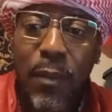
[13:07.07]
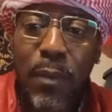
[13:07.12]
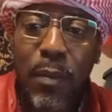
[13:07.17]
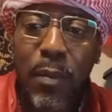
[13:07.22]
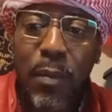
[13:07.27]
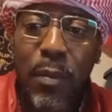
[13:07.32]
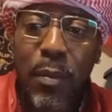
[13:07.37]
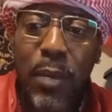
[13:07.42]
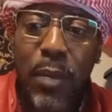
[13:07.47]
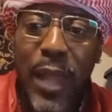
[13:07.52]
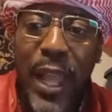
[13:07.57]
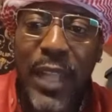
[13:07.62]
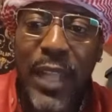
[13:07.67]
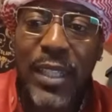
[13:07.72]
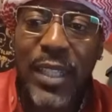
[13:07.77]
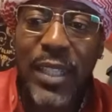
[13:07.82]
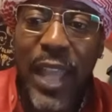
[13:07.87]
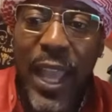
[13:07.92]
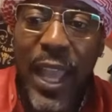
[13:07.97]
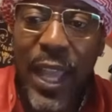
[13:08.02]
Black
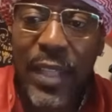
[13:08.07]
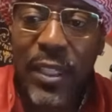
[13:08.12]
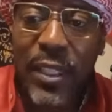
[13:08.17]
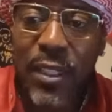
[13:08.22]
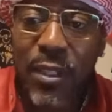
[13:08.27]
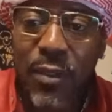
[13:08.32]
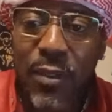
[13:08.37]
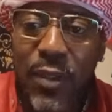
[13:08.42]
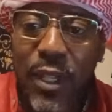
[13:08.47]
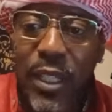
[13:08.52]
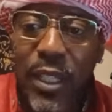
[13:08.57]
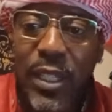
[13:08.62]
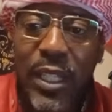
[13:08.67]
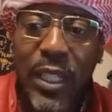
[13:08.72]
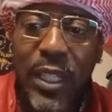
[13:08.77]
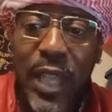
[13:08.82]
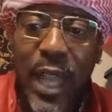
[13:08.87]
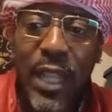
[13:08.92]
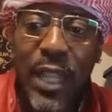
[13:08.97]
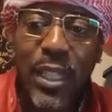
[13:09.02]
is an adjective,
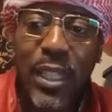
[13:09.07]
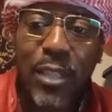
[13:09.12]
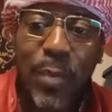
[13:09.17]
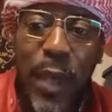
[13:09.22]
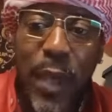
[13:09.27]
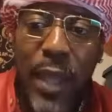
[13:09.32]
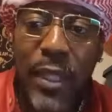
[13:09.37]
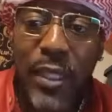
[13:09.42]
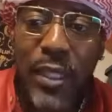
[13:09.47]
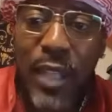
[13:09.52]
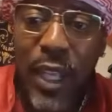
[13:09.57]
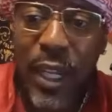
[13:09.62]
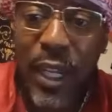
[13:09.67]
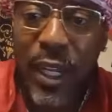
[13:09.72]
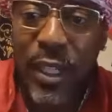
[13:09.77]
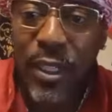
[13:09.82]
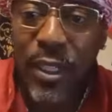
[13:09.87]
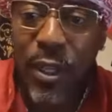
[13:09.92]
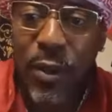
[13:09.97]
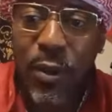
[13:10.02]
just like in Spanish,
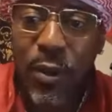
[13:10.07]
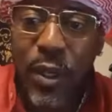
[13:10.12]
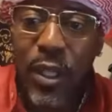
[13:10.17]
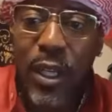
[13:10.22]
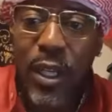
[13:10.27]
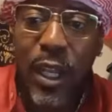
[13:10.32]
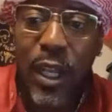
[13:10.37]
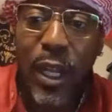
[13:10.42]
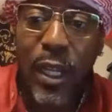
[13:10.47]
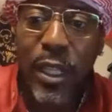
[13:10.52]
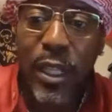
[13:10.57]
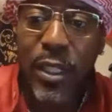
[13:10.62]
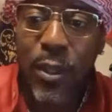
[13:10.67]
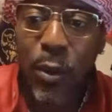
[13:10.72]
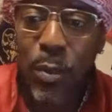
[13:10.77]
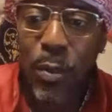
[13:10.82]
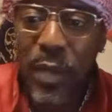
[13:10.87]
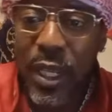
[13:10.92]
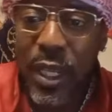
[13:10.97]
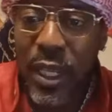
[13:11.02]
negrito
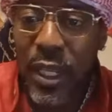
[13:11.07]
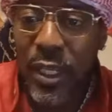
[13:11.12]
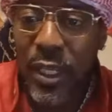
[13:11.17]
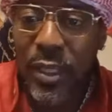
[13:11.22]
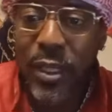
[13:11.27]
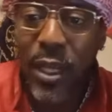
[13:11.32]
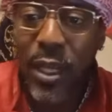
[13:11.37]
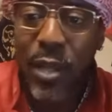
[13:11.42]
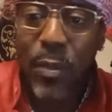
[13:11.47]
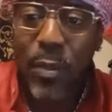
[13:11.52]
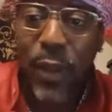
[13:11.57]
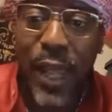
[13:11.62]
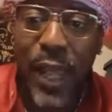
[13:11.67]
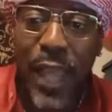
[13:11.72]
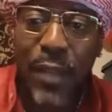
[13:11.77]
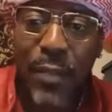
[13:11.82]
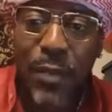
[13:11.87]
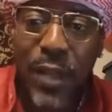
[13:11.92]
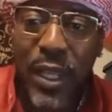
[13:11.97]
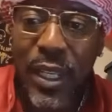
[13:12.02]
beings,
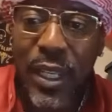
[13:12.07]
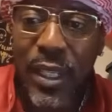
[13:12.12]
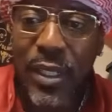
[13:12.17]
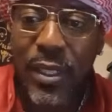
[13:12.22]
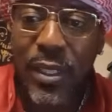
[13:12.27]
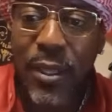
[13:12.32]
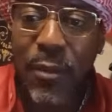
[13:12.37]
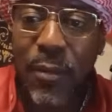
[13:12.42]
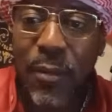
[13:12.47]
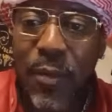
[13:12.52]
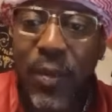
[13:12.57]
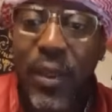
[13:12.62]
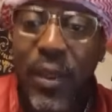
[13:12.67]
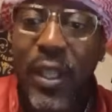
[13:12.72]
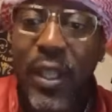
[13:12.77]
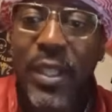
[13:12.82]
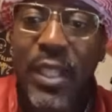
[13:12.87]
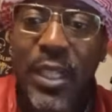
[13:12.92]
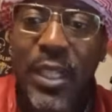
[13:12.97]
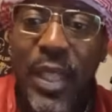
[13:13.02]
black beings.
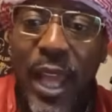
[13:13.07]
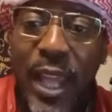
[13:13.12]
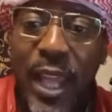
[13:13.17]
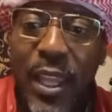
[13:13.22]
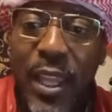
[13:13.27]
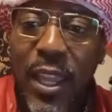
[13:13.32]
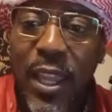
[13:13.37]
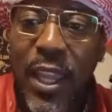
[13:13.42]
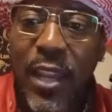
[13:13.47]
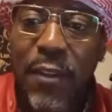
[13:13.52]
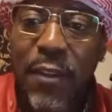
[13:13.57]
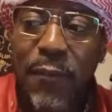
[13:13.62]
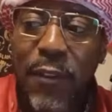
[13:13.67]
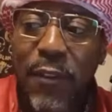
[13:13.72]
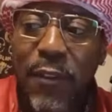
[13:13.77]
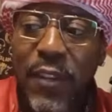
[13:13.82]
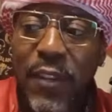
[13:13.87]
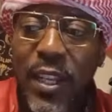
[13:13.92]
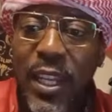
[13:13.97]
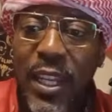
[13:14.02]
Just like in the
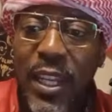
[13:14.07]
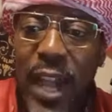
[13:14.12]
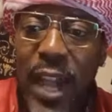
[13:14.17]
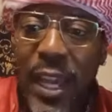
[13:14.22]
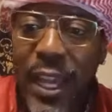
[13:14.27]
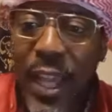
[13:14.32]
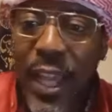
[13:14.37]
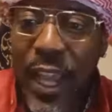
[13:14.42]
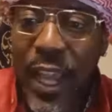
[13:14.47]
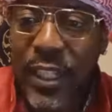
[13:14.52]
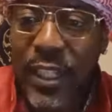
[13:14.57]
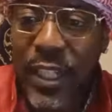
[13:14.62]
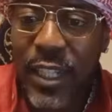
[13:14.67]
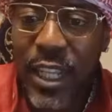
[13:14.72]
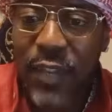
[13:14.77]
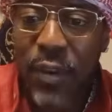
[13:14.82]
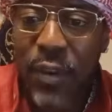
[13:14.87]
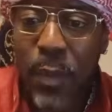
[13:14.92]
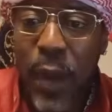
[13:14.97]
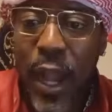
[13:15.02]
1599
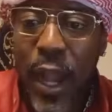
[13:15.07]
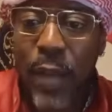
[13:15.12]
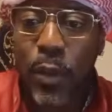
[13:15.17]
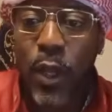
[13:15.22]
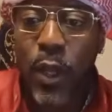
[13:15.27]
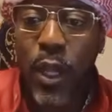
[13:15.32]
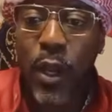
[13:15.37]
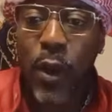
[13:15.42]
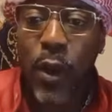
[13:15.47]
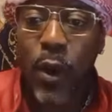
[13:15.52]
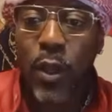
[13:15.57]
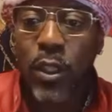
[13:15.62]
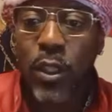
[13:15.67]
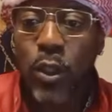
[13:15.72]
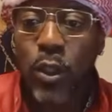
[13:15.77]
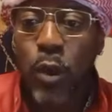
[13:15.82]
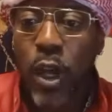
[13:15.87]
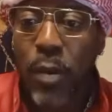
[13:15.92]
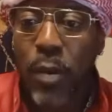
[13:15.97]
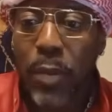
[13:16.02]
Geneva Bible, it called
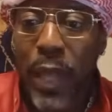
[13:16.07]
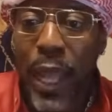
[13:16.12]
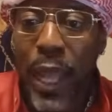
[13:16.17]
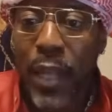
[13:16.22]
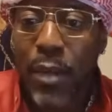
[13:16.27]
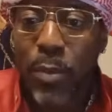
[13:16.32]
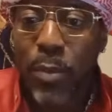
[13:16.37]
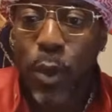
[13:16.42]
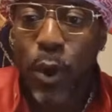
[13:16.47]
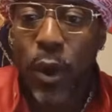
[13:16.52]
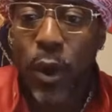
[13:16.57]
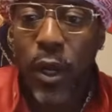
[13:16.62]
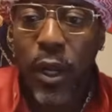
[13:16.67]
you a blackamoor.